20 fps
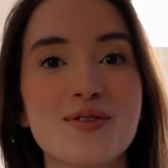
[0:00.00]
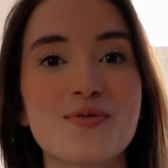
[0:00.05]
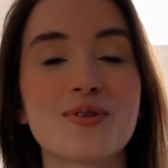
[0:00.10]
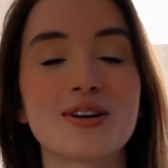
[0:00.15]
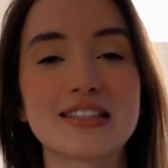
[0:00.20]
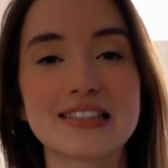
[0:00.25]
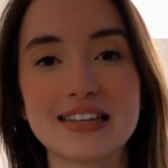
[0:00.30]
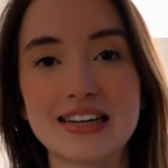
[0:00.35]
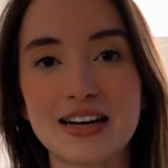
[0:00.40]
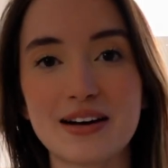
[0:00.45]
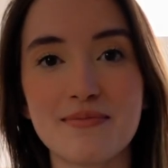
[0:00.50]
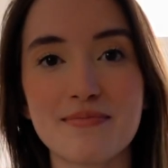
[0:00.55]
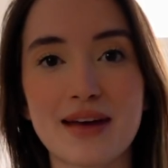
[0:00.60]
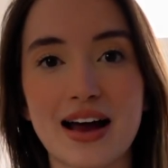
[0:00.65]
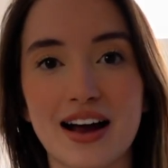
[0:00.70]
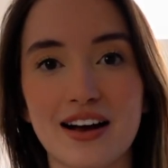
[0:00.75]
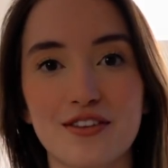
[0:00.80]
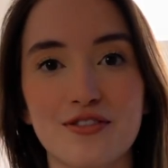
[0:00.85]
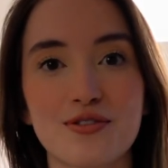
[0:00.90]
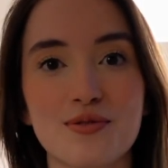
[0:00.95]
Once I come
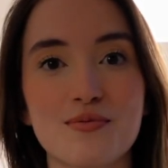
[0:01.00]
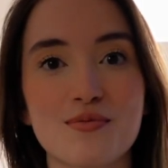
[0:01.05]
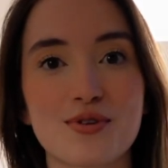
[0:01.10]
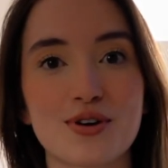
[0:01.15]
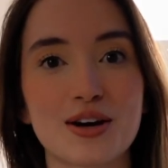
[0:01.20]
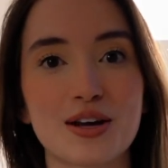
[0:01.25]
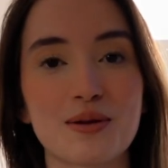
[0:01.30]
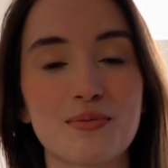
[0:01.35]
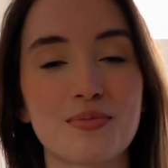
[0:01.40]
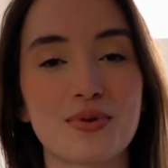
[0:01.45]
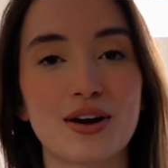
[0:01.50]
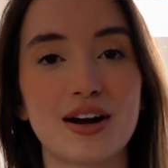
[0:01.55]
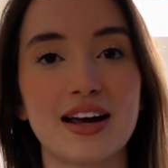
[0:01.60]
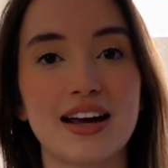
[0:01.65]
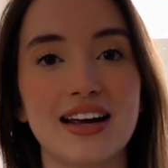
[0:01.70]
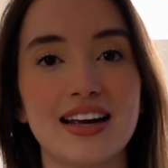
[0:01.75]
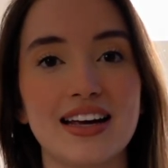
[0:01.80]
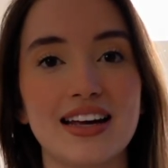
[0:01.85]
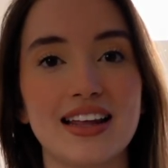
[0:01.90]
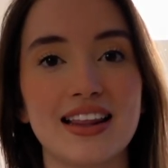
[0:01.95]
back from morning
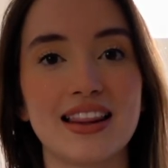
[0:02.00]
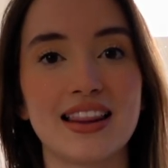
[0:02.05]
break,